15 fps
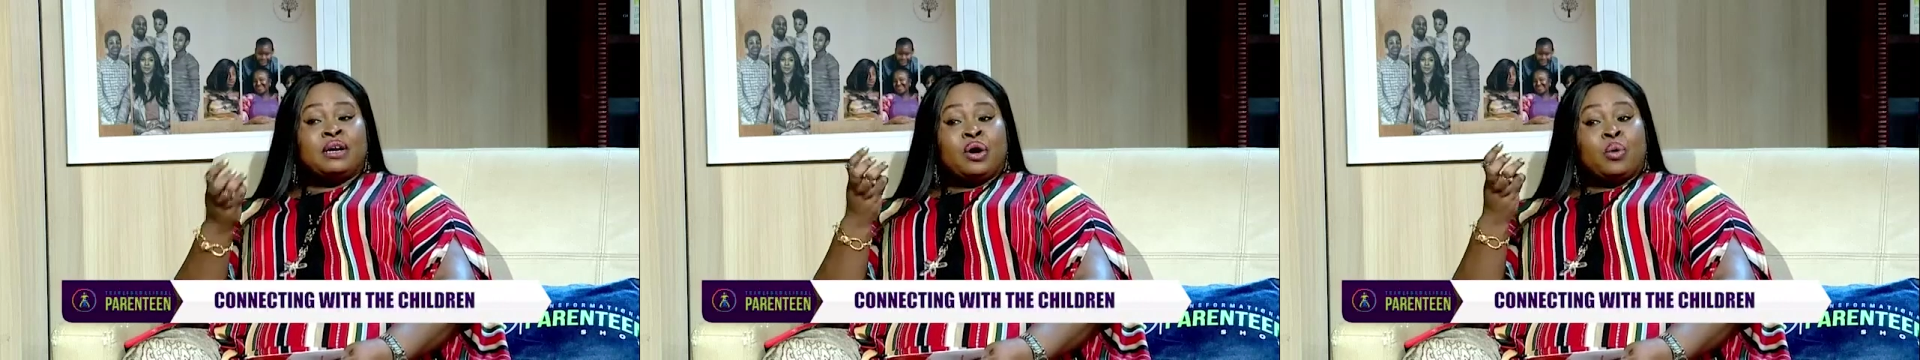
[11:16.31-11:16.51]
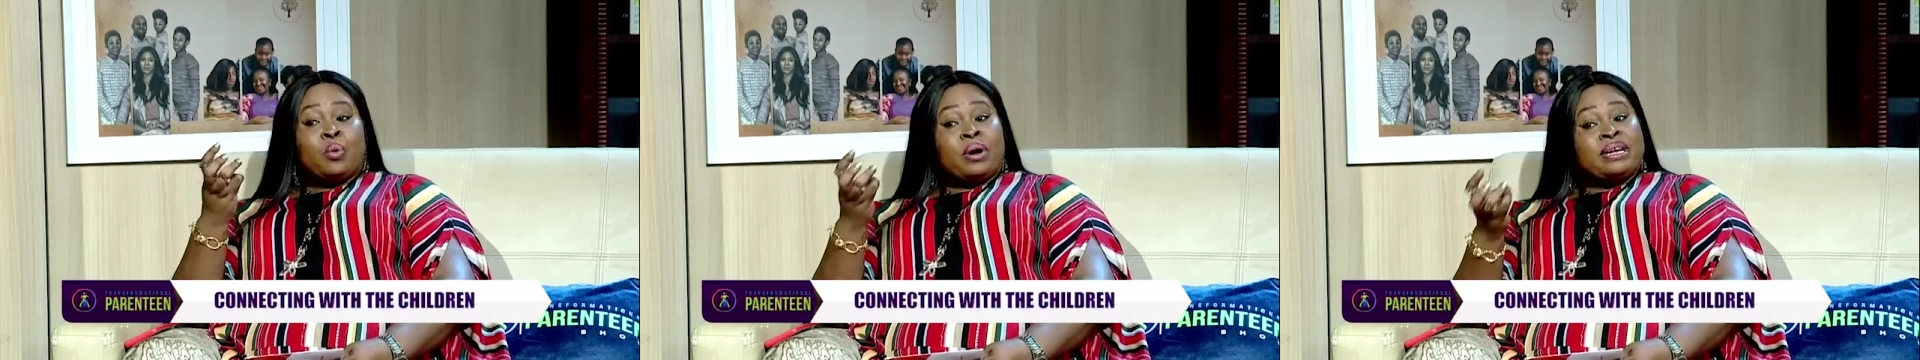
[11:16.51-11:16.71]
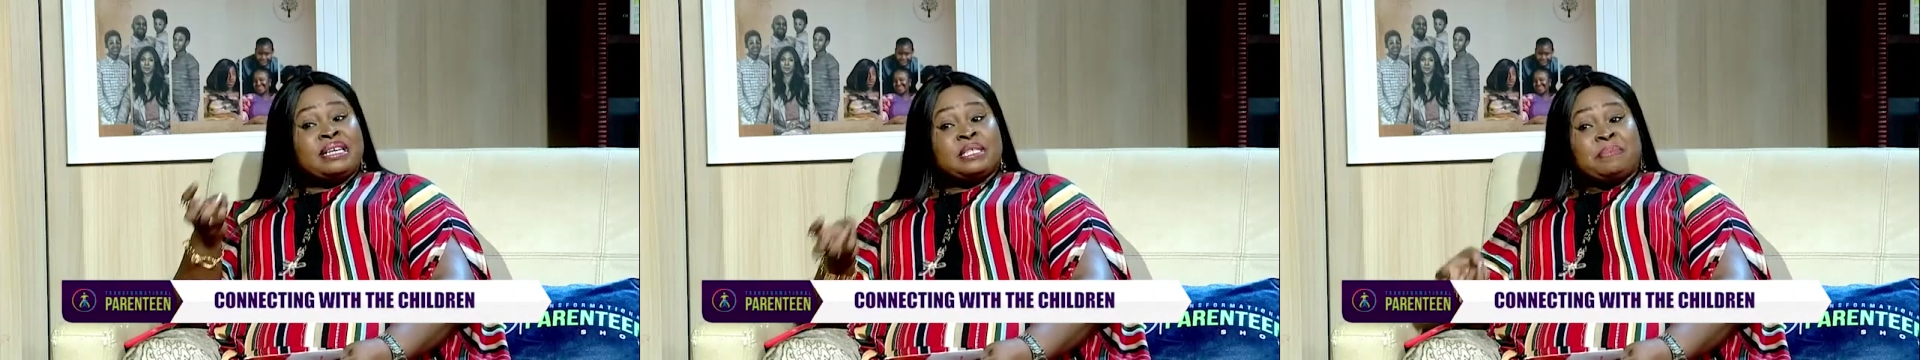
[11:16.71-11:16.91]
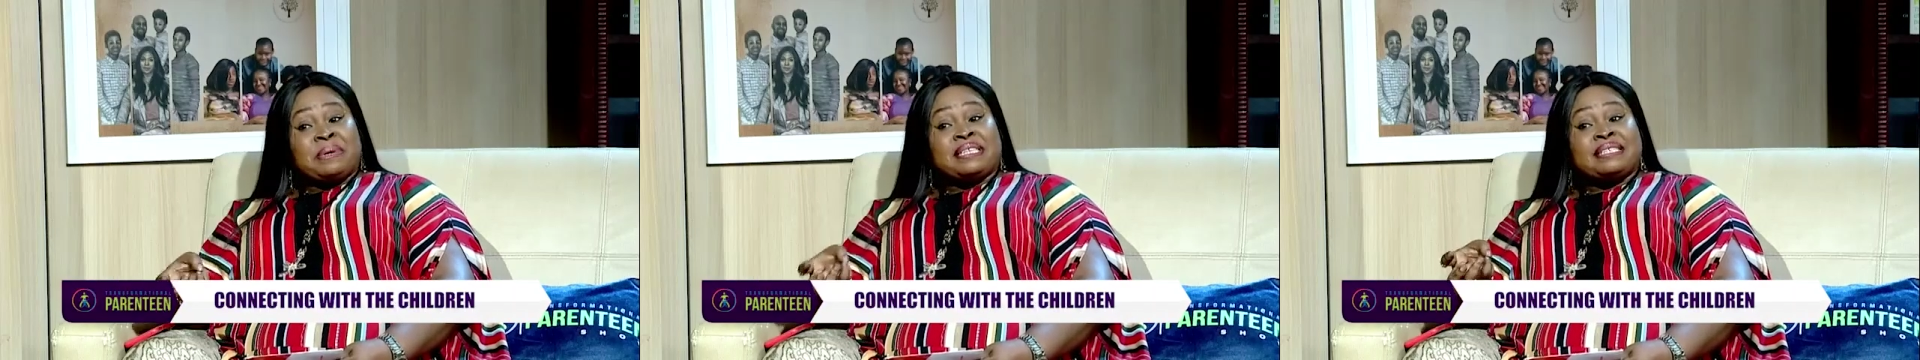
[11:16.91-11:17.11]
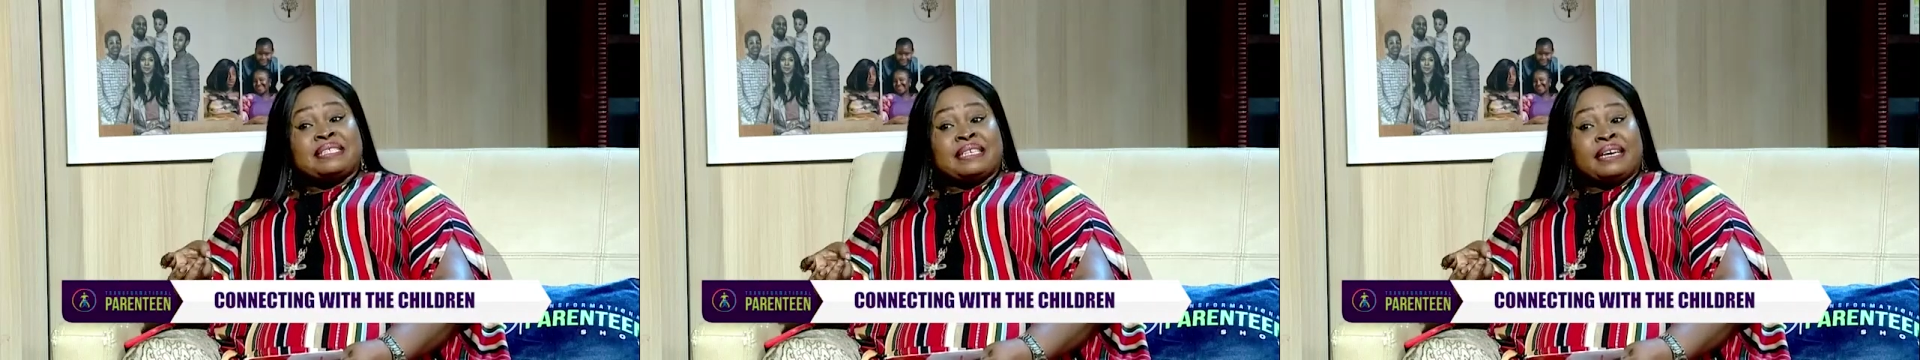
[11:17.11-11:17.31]
what is
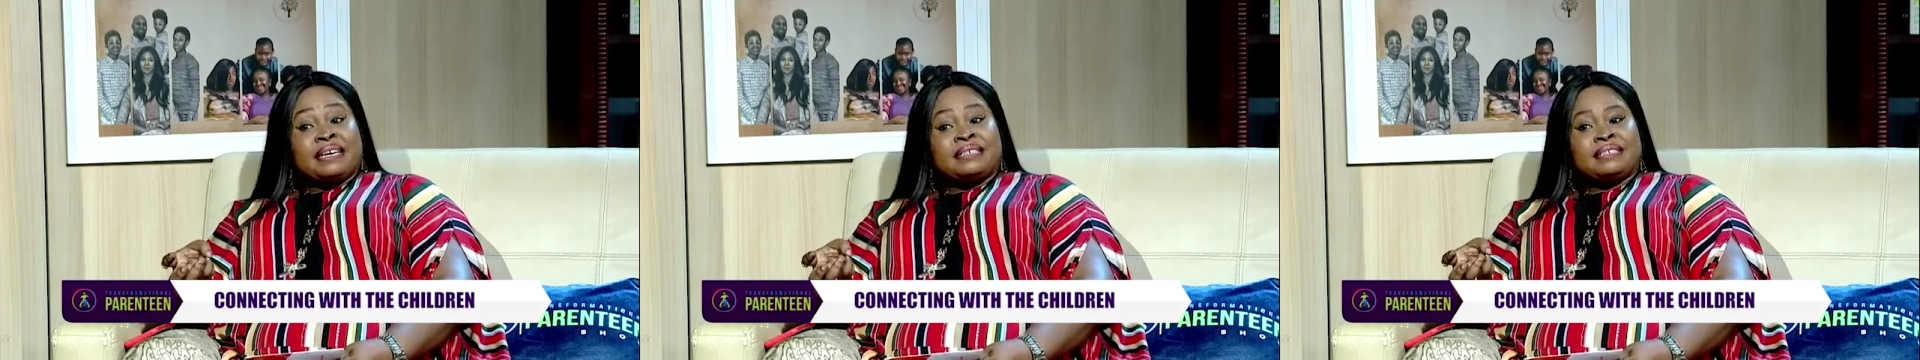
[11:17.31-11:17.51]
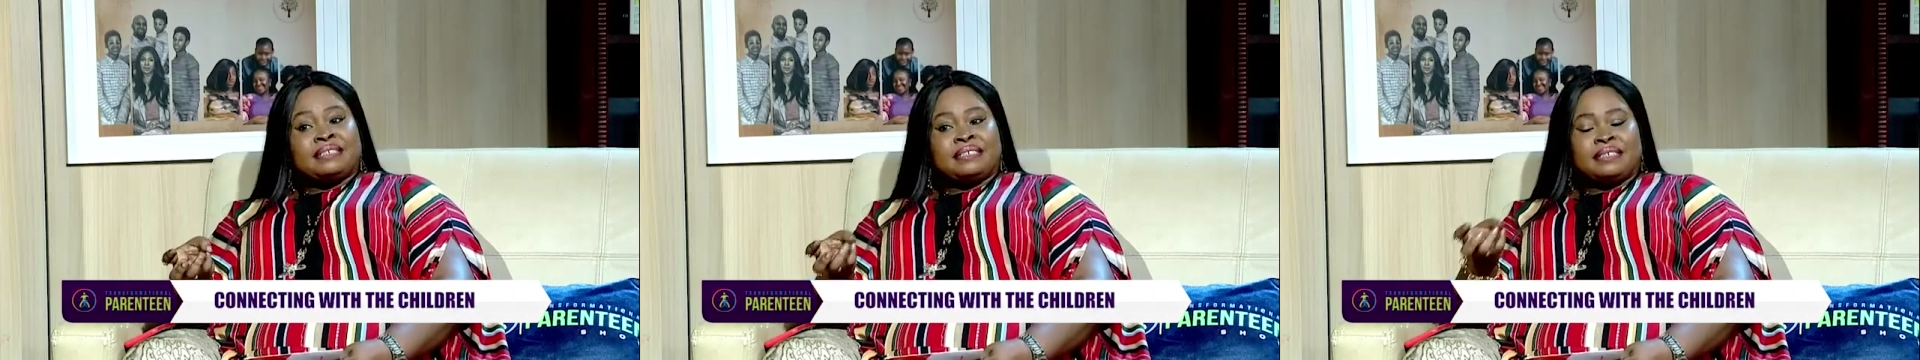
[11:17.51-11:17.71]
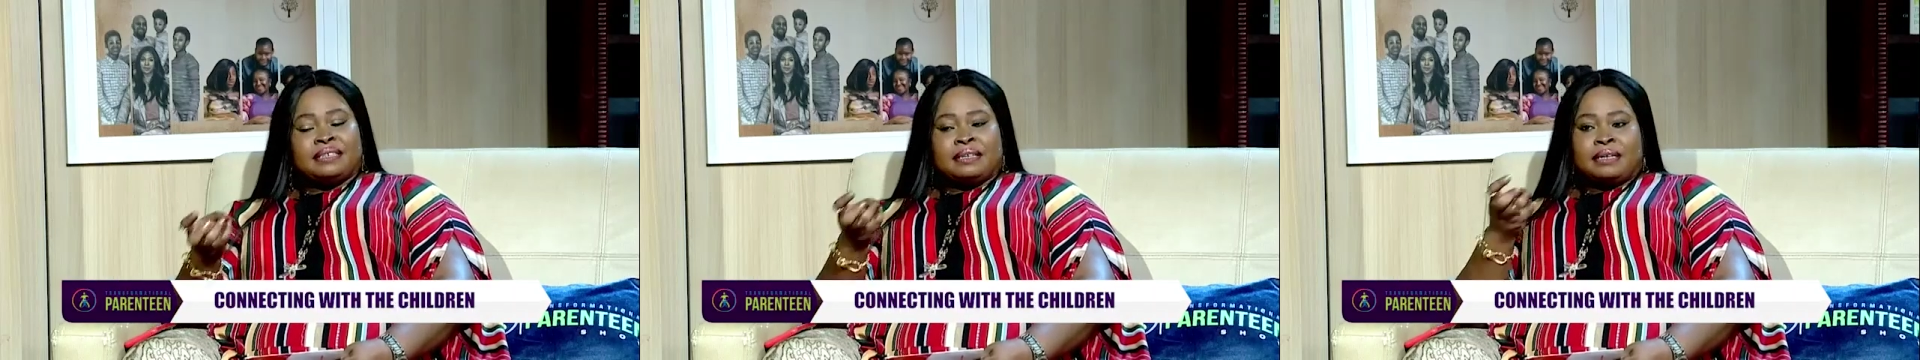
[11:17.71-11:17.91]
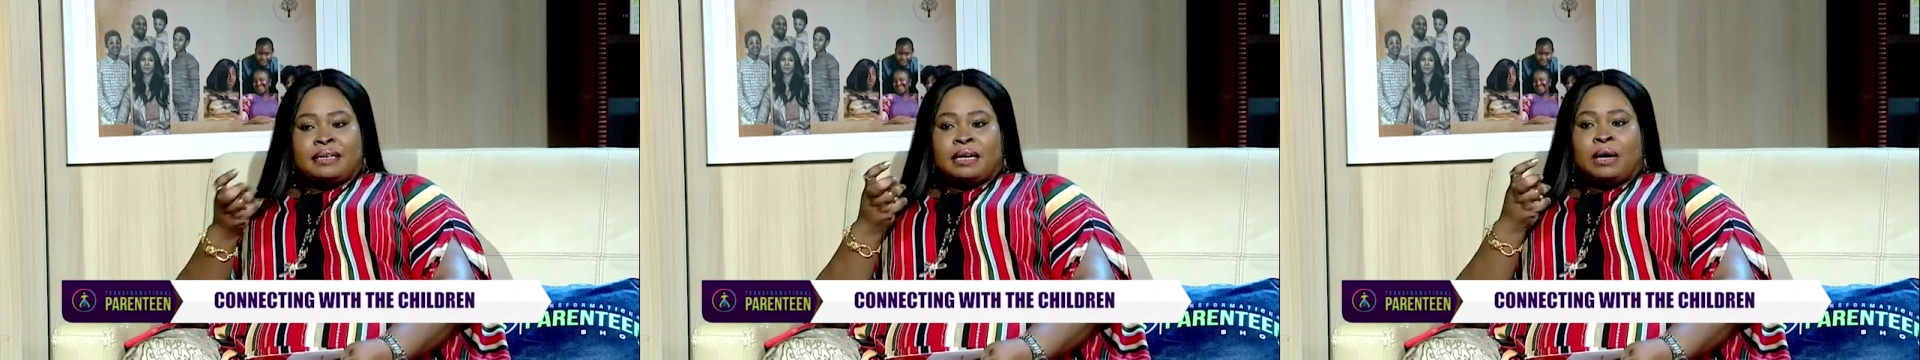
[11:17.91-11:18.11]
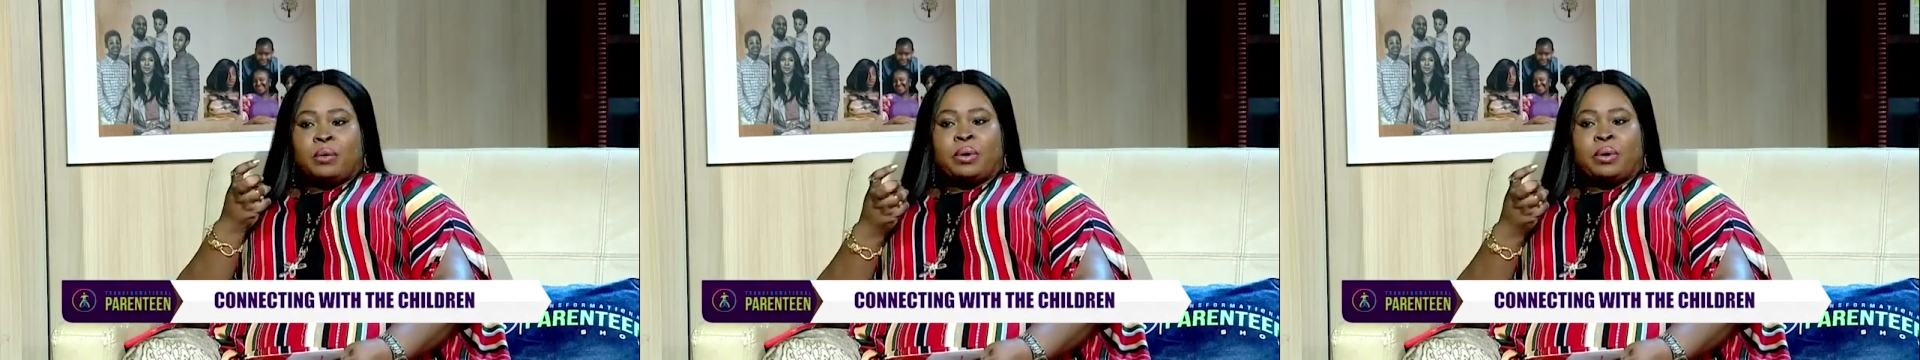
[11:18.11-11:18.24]
being said and